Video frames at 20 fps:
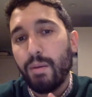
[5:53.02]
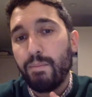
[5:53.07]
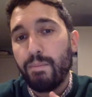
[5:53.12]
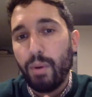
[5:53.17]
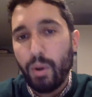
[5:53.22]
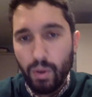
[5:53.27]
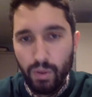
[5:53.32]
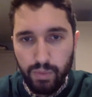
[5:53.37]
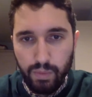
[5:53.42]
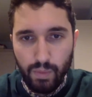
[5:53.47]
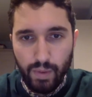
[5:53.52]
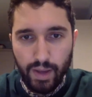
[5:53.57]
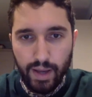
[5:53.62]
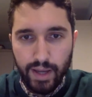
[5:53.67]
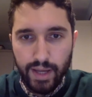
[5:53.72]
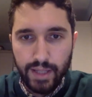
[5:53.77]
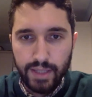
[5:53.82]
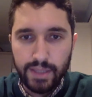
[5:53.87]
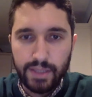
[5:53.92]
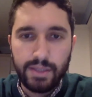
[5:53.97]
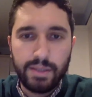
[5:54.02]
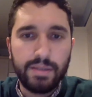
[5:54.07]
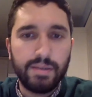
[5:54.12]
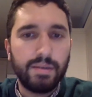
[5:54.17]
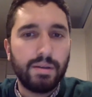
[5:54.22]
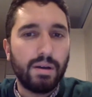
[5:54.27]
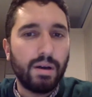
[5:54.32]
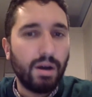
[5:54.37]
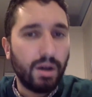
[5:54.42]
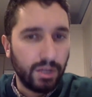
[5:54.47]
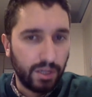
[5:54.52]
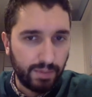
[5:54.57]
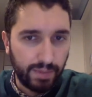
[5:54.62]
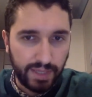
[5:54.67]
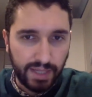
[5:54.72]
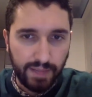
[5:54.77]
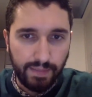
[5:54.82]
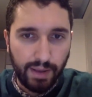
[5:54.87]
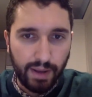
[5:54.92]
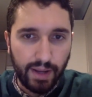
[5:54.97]
Both wines
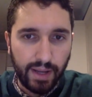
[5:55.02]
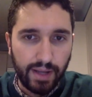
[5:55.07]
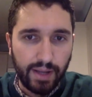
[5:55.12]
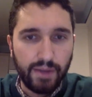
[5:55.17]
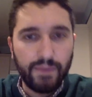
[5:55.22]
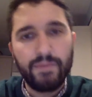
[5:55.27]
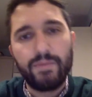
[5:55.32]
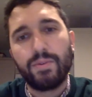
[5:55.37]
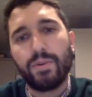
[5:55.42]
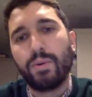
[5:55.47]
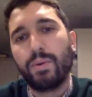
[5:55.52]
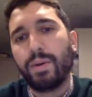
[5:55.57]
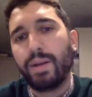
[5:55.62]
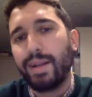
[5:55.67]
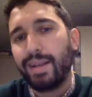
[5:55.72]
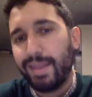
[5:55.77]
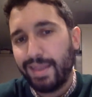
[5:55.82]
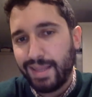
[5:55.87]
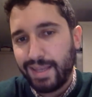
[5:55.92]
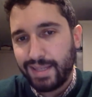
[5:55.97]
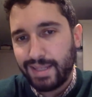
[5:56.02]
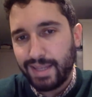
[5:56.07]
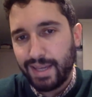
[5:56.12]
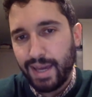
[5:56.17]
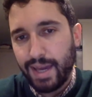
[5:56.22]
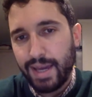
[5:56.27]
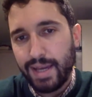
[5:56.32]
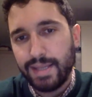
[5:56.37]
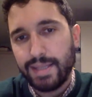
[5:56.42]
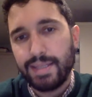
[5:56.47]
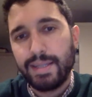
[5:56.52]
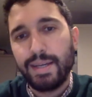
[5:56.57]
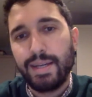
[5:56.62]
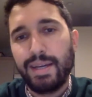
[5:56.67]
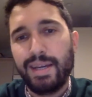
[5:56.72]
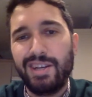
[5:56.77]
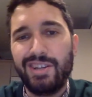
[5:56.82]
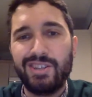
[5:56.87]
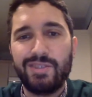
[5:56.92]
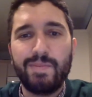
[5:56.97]
100% Mount Etna fruit, and in this case,
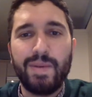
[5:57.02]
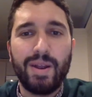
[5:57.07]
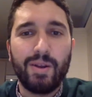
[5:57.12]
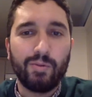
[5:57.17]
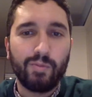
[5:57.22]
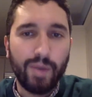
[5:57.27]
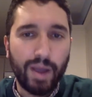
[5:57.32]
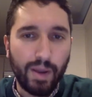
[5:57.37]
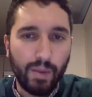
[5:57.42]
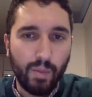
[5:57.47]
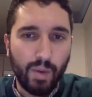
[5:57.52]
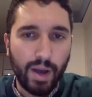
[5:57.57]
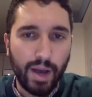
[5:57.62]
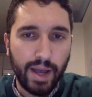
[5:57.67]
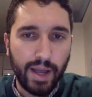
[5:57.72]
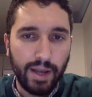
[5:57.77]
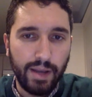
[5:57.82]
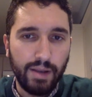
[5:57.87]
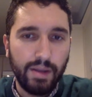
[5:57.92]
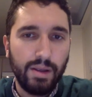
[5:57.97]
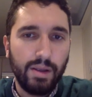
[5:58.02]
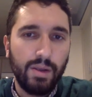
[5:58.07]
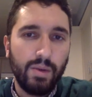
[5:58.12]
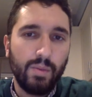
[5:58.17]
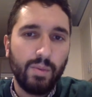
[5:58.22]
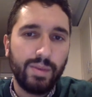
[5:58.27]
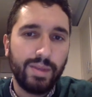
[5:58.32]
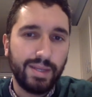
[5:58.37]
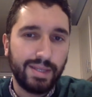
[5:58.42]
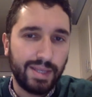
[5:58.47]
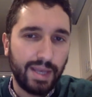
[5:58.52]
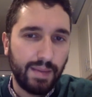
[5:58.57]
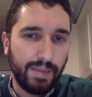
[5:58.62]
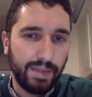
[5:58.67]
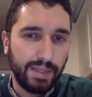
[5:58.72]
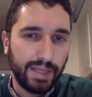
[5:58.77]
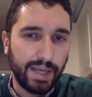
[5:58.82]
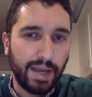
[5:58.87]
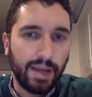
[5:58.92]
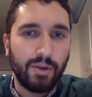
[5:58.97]
he just made a red wine with the same
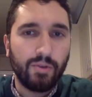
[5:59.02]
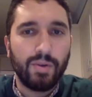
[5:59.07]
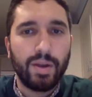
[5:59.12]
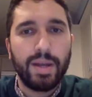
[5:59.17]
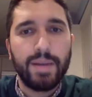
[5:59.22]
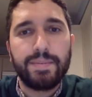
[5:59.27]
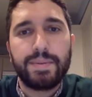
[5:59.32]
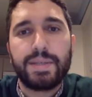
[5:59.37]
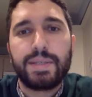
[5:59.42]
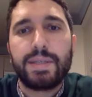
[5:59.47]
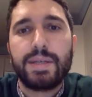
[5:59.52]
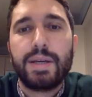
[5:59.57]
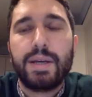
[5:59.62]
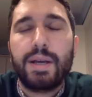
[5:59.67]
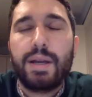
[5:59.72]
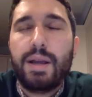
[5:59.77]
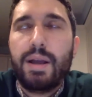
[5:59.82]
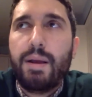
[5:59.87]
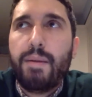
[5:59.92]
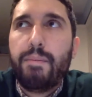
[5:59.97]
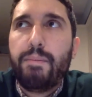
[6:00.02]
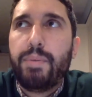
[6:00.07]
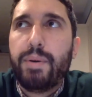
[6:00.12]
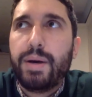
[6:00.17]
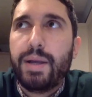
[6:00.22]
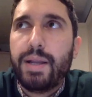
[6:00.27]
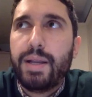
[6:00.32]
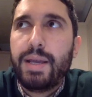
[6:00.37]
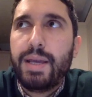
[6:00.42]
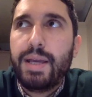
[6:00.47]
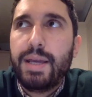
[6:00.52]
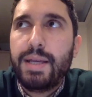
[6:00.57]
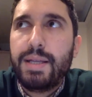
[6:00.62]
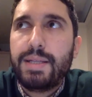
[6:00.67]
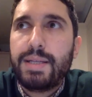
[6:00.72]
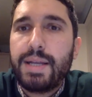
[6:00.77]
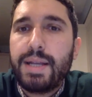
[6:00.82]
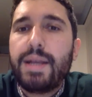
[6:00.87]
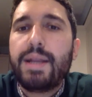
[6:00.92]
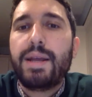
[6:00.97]
exact grapes, but he
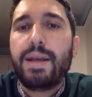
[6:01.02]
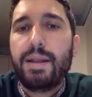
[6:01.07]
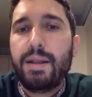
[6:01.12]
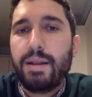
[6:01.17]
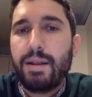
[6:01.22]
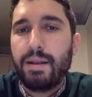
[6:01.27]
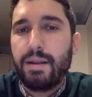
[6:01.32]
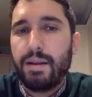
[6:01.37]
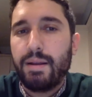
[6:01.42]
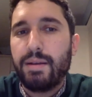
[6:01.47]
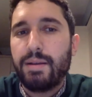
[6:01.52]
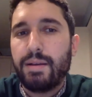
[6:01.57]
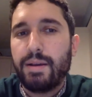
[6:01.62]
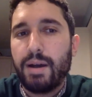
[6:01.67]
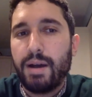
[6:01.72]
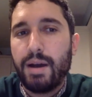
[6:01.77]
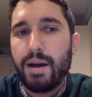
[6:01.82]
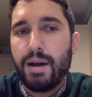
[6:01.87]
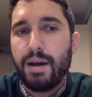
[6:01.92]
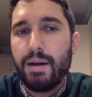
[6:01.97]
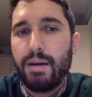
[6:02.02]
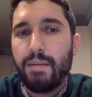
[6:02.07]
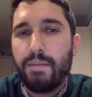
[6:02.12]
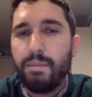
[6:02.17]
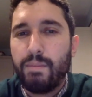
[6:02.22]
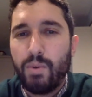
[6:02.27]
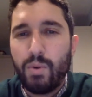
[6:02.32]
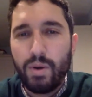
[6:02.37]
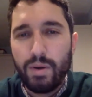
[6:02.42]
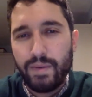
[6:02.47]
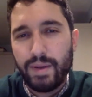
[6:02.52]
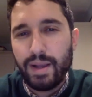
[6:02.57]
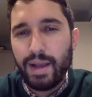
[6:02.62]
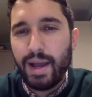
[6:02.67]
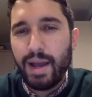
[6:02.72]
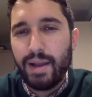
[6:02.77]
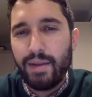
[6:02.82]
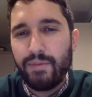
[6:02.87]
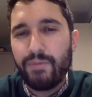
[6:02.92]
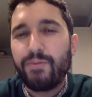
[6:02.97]
did it in more of a
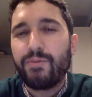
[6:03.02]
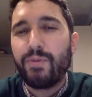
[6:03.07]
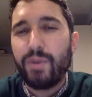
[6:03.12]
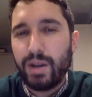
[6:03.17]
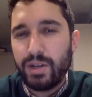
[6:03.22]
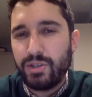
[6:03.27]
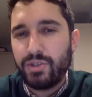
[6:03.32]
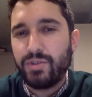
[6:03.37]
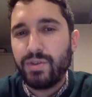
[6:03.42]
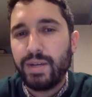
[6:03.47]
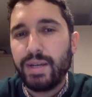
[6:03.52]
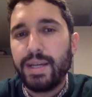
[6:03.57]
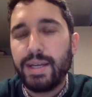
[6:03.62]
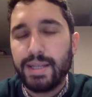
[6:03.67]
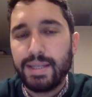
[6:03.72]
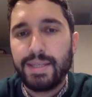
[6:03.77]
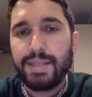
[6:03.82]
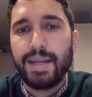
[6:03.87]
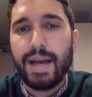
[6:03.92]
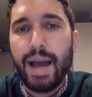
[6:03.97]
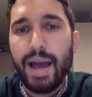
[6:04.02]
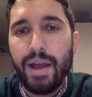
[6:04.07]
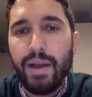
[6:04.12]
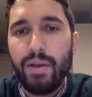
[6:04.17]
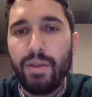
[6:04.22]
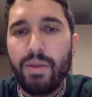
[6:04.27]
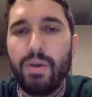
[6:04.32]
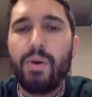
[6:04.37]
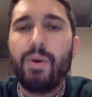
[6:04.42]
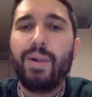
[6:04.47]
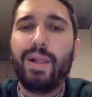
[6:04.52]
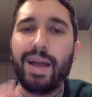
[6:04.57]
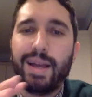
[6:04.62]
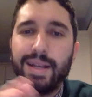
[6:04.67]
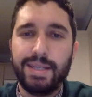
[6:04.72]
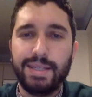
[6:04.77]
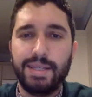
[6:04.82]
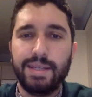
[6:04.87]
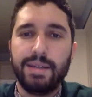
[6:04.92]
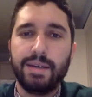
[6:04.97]
kind of fresh drinking style. The whole
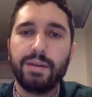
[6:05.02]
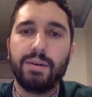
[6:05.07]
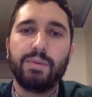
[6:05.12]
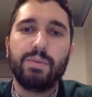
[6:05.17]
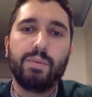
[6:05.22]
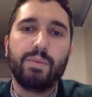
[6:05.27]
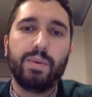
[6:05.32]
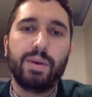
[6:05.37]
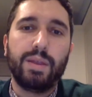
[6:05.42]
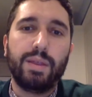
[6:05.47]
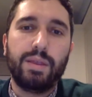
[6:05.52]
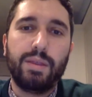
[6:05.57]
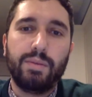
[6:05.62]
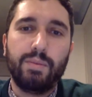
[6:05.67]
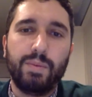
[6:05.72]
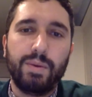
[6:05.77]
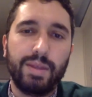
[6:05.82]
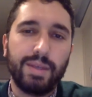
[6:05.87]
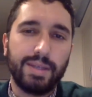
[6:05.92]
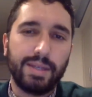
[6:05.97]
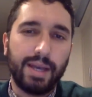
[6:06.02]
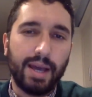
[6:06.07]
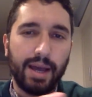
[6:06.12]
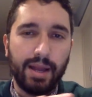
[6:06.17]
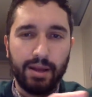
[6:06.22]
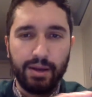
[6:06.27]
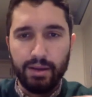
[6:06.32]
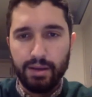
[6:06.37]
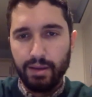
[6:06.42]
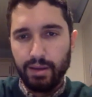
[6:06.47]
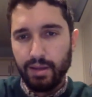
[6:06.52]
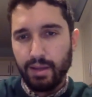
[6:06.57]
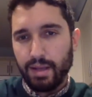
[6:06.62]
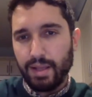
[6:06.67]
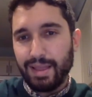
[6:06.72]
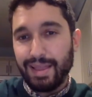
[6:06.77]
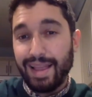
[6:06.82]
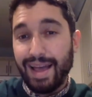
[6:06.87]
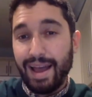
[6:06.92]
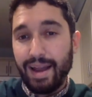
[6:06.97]
idea with this kind of
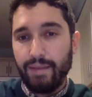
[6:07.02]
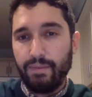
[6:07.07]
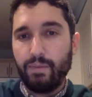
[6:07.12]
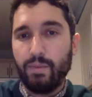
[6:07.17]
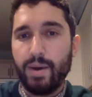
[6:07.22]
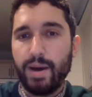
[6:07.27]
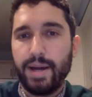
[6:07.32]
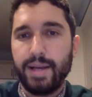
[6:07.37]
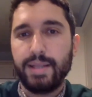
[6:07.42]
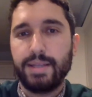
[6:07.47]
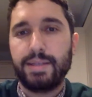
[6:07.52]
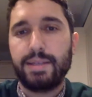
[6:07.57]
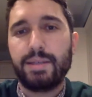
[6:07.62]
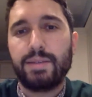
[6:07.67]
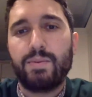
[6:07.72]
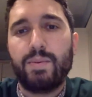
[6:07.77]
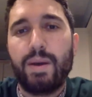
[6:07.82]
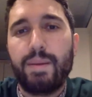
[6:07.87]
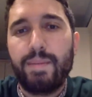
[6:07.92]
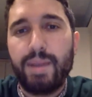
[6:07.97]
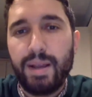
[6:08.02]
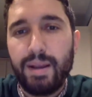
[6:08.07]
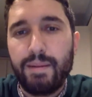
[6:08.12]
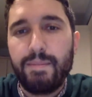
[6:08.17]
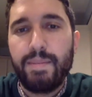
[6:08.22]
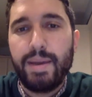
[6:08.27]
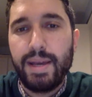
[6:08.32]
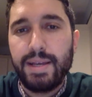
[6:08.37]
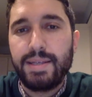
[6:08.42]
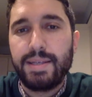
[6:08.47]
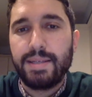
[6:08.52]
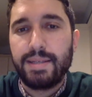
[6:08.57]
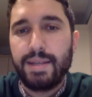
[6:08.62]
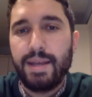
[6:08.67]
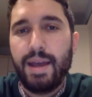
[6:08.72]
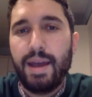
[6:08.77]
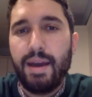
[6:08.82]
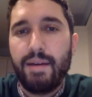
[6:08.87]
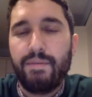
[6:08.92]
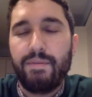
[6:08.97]
line of wines this winemaker makes is to
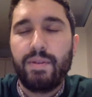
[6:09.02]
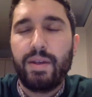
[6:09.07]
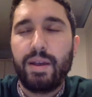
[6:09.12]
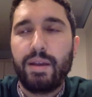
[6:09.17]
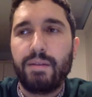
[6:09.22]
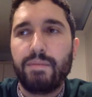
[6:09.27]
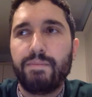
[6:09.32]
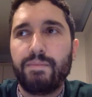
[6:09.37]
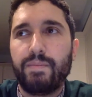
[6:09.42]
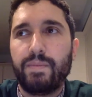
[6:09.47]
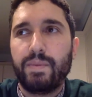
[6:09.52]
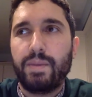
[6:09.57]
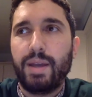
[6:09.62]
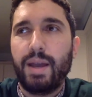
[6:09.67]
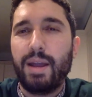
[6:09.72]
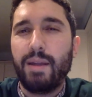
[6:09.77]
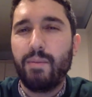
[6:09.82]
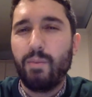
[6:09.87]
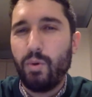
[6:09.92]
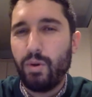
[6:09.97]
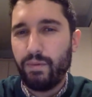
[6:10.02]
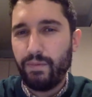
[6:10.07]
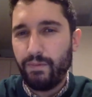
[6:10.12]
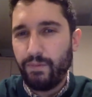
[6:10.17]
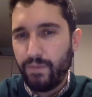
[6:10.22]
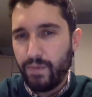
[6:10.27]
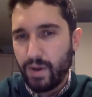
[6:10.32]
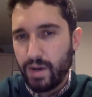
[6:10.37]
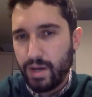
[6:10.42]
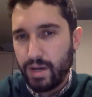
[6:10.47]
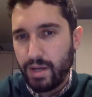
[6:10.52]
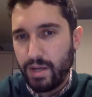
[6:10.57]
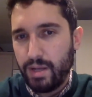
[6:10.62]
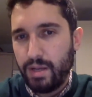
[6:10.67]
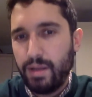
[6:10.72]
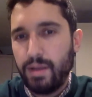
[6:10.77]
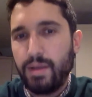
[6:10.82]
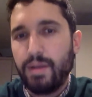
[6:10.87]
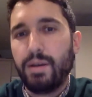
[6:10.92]
have like kind of more fun,